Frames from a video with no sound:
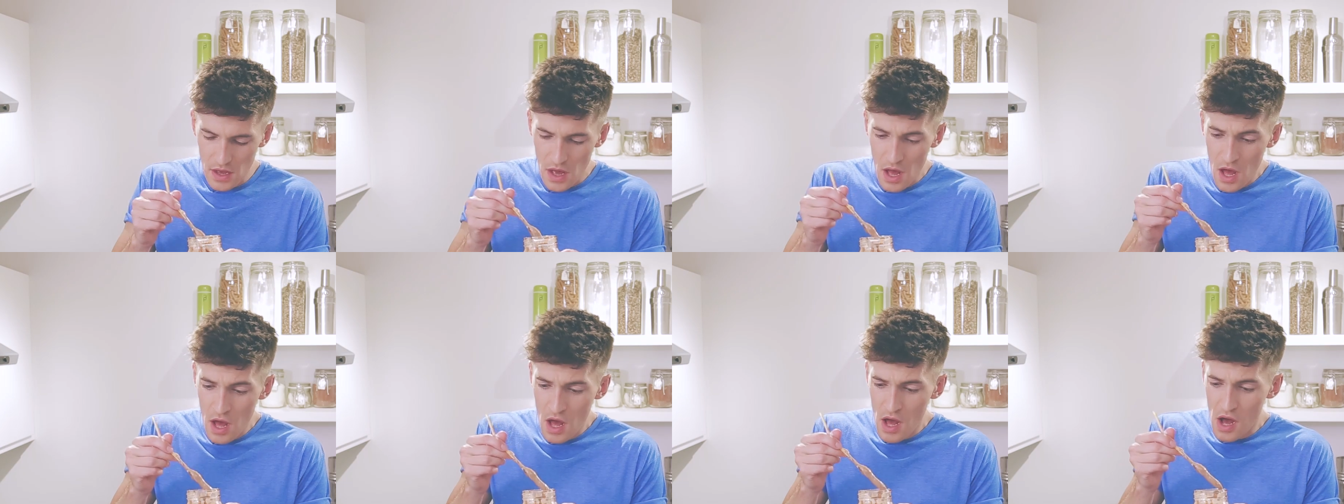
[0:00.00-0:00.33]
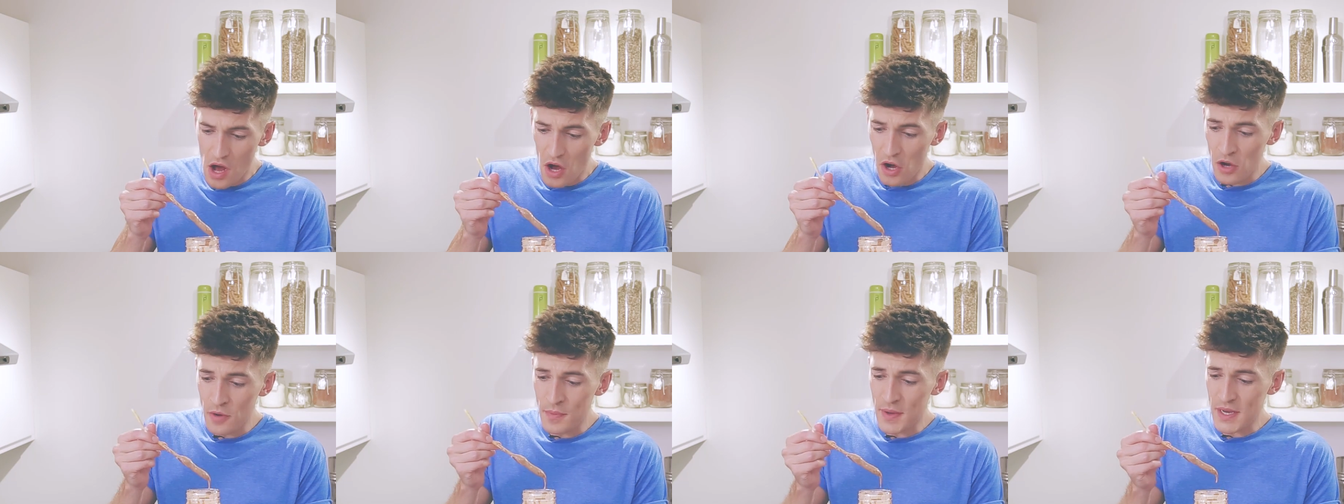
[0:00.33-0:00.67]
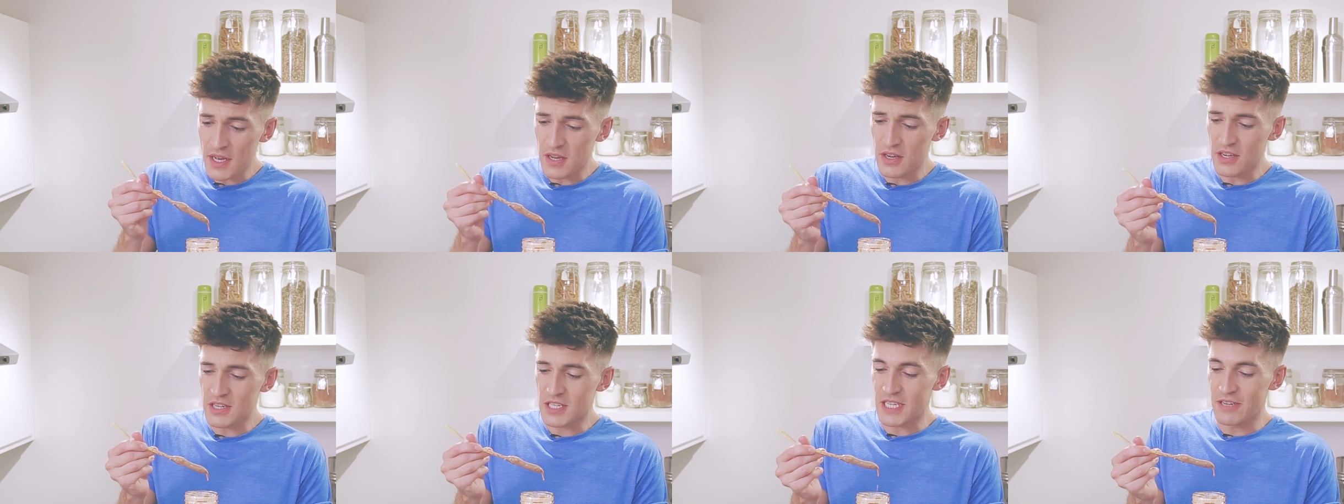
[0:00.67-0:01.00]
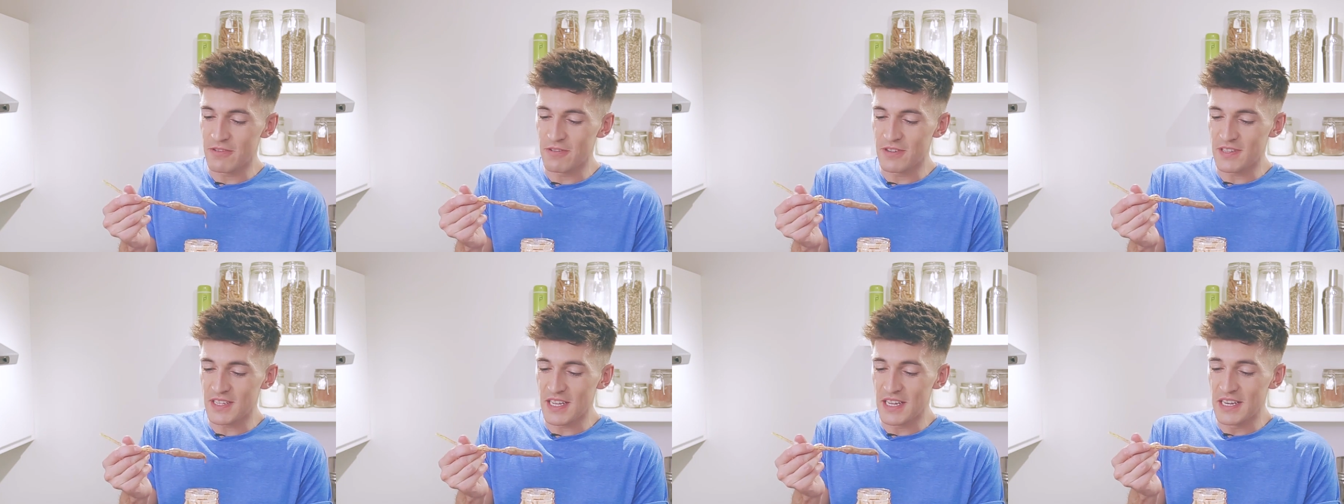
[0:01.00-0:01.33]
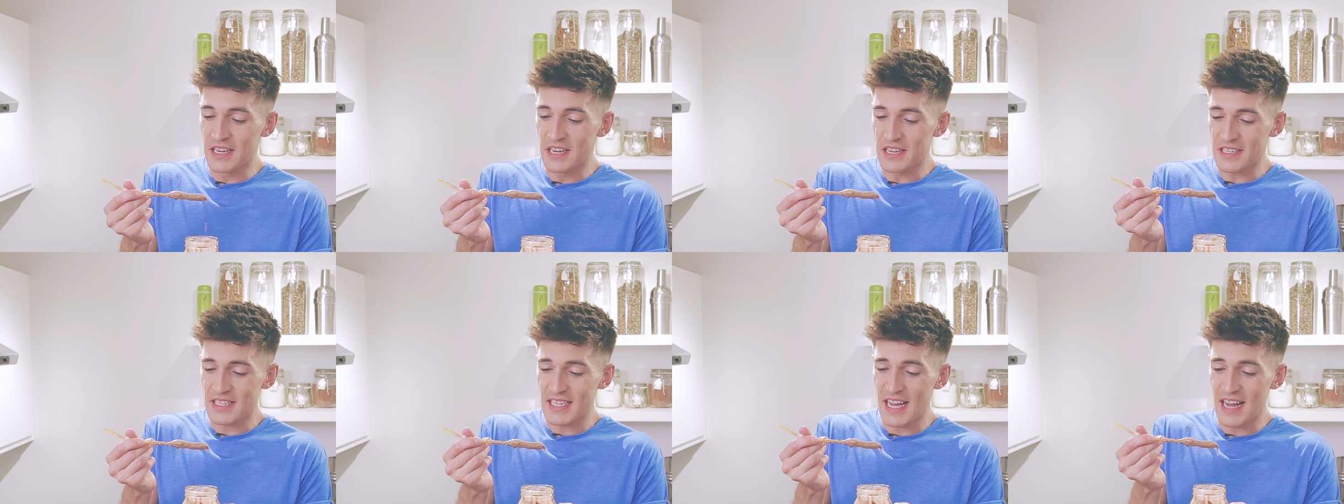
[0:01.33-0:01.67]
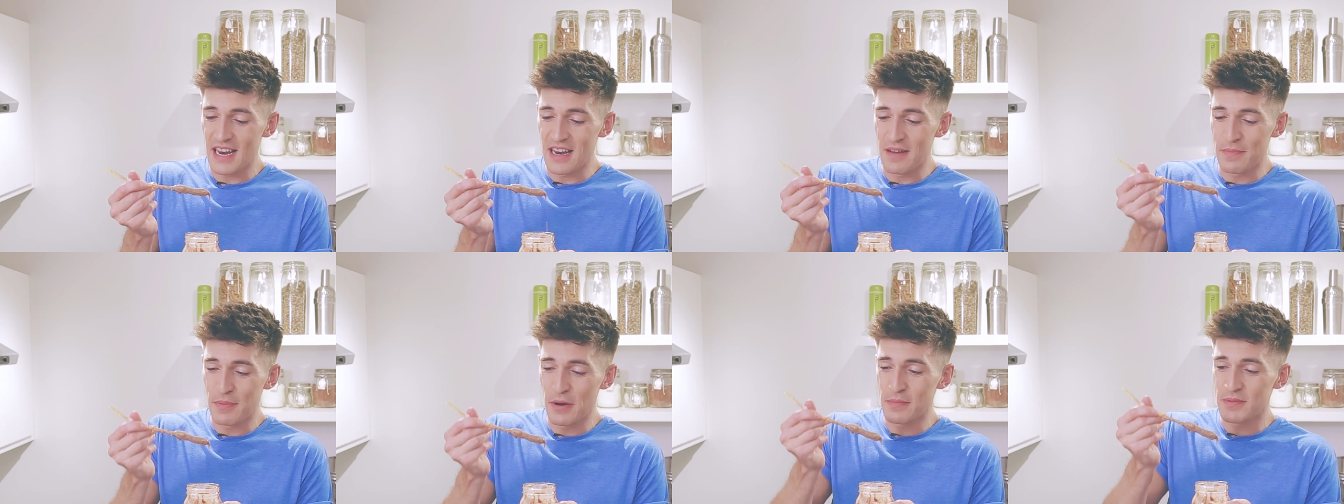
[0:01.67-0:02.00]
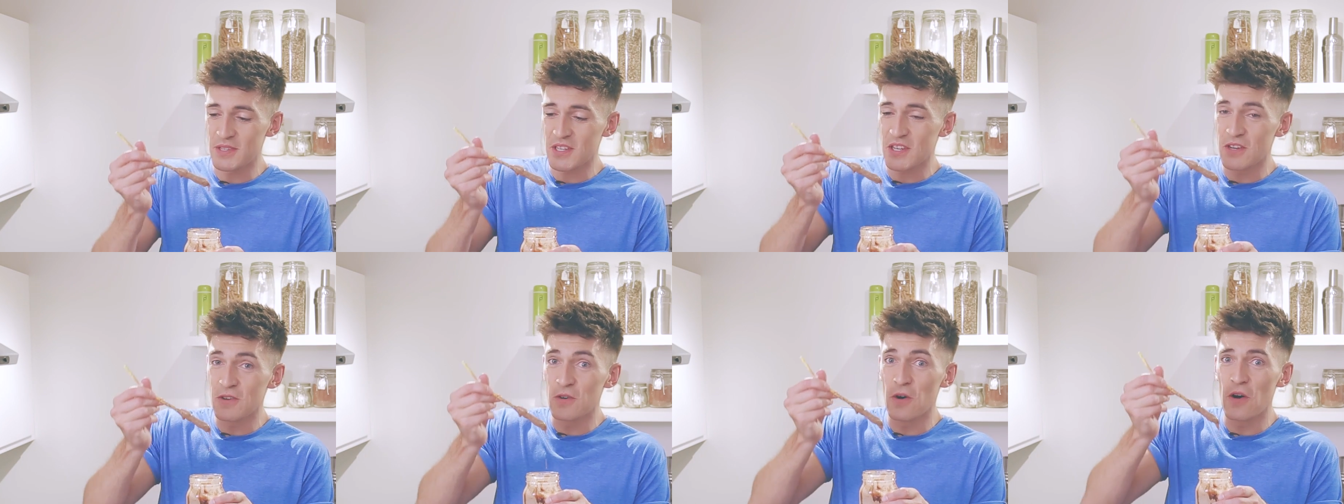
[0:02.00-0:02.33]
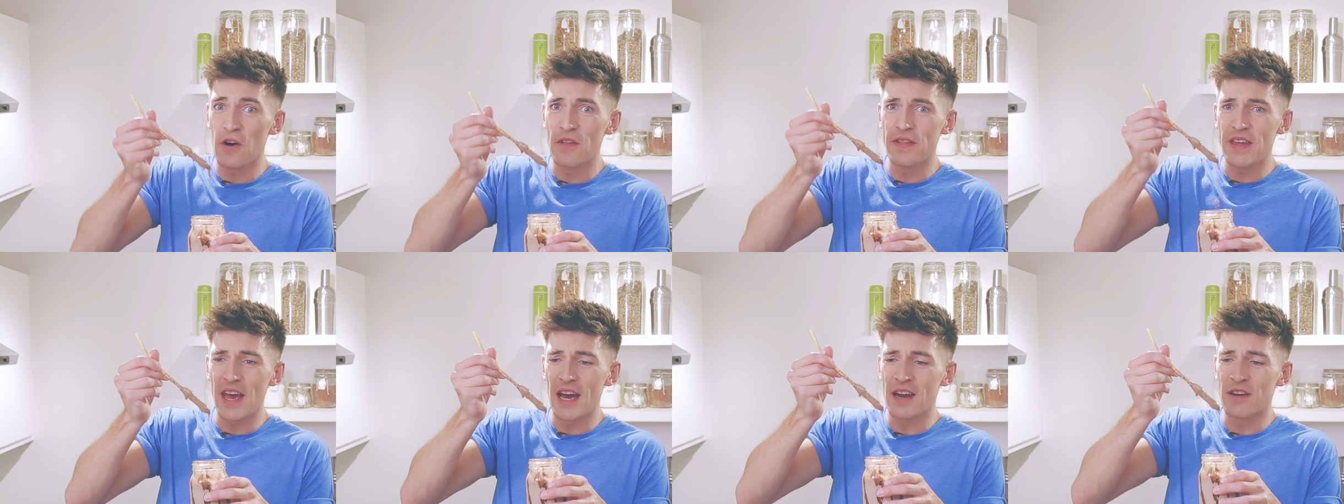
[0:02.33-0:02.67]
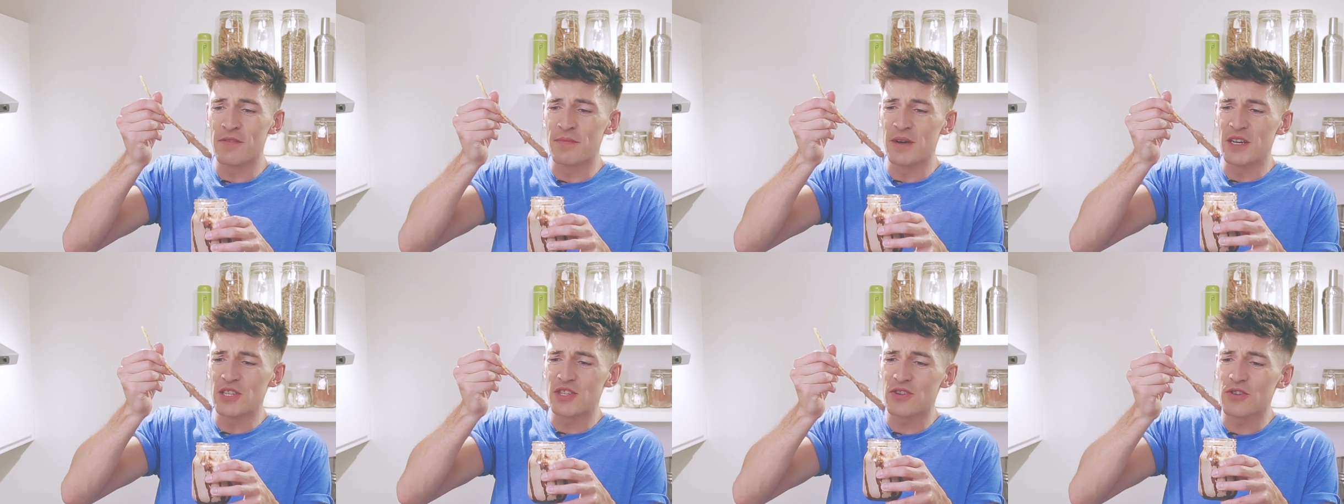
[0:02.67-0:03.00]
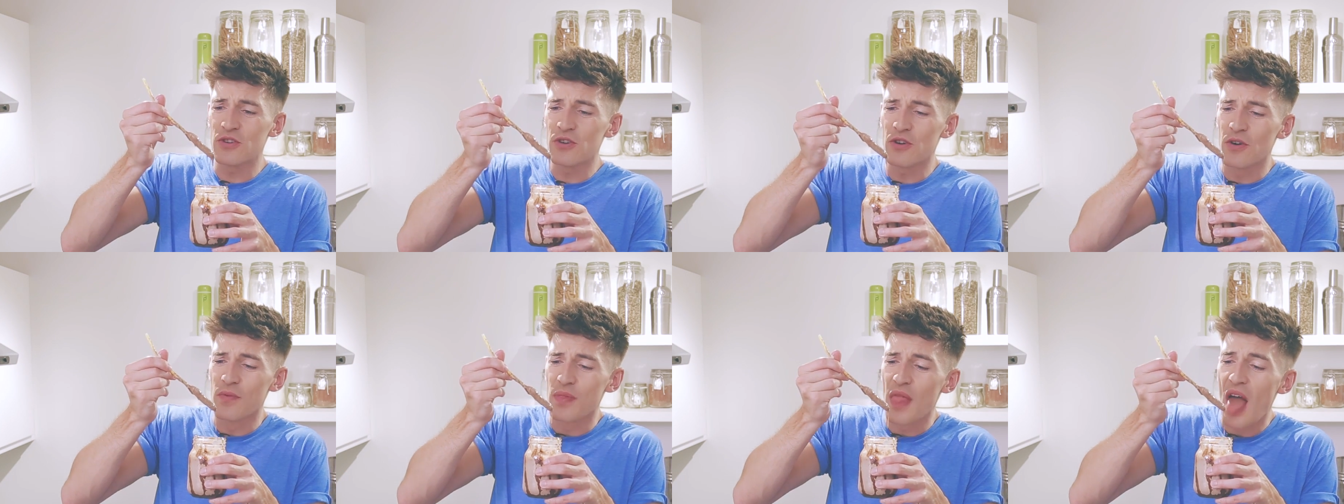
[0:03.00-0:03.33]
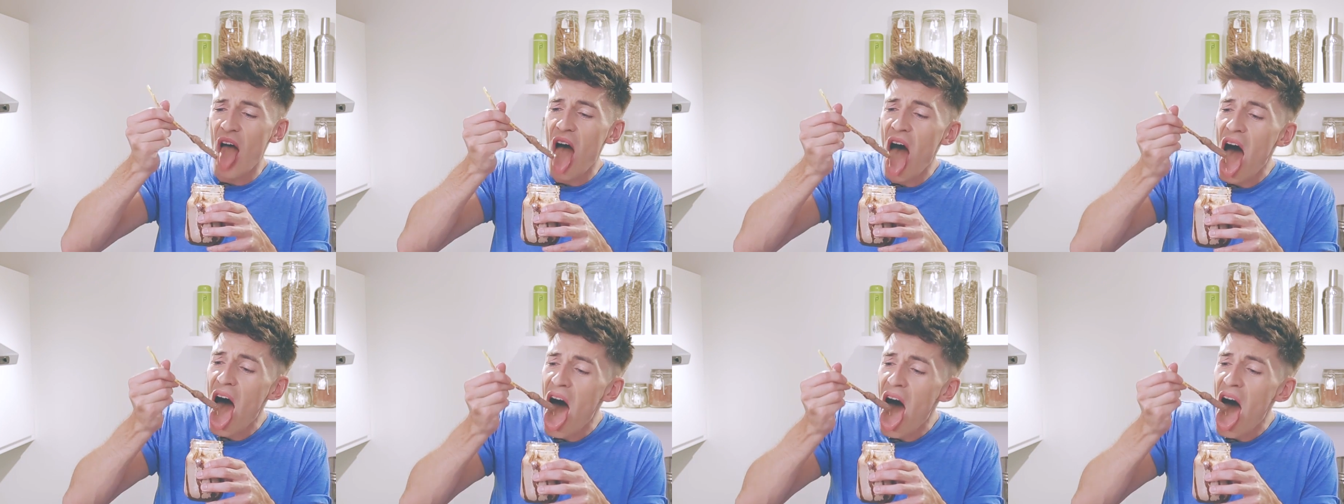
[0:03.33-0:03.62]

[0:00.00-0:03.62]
Oh my gosh, there is a Nutella popsicle on the end of my straw.